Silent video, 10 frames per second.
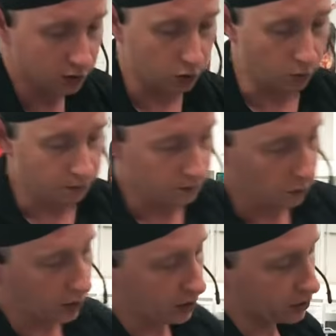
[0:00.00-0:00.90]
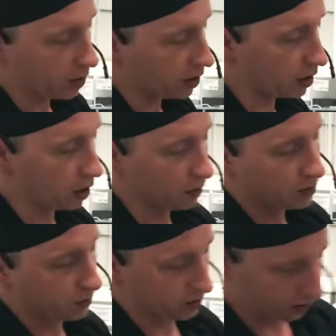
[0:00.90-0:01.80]
So we're gonna start on low. Do
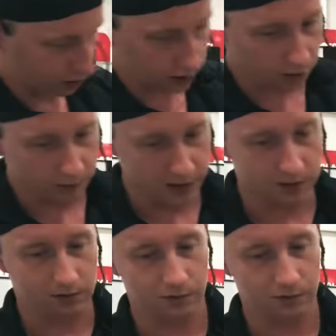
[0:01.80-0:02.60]
you want to start on low? Please.